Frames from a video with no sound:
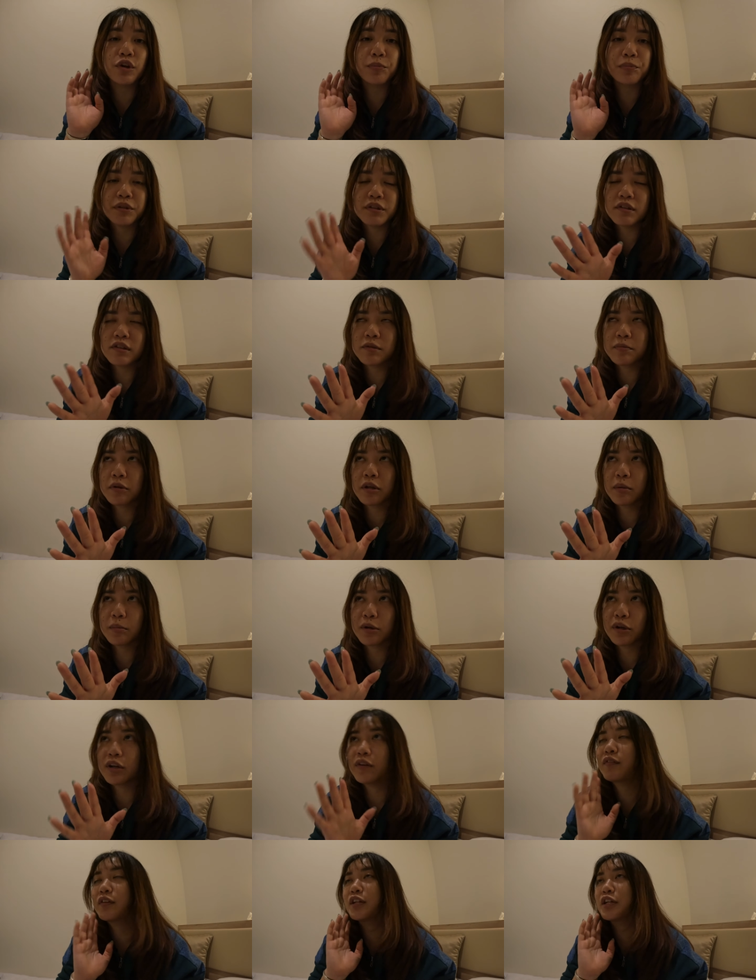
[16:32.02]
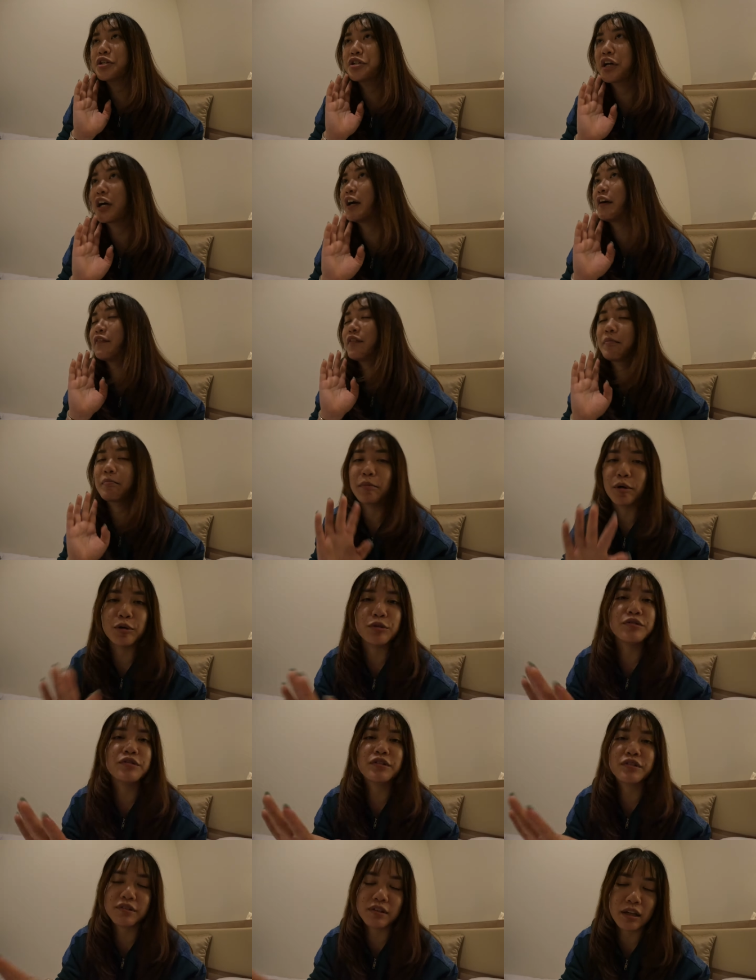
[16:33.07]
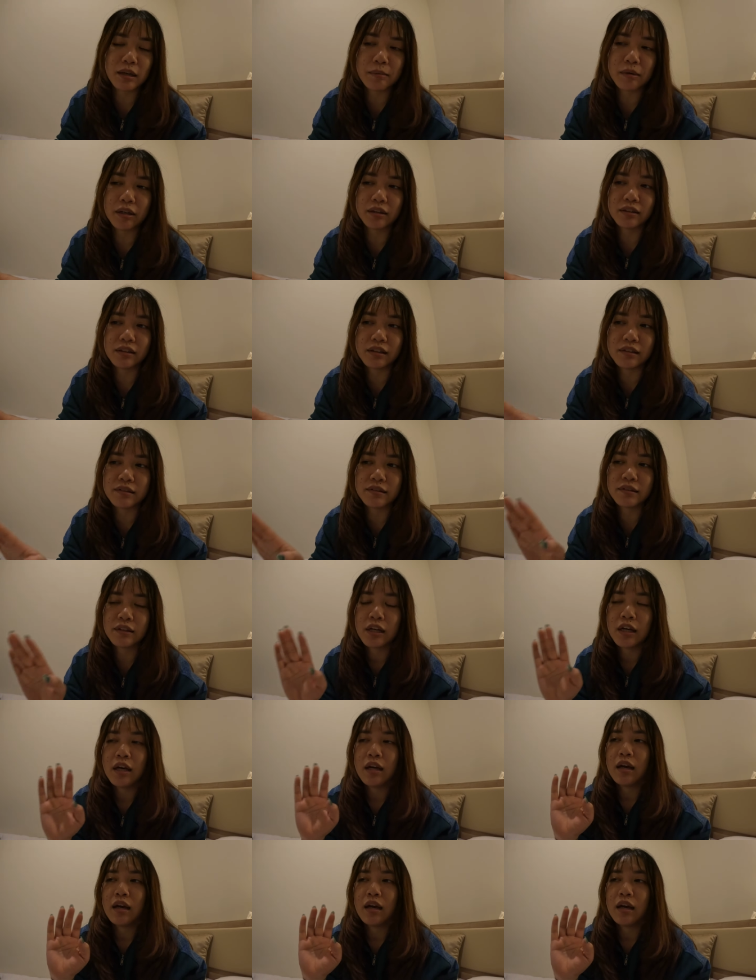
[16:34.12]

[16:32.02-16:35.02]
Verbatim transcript: So, Princess Mononoke Village, I have the most to say about this.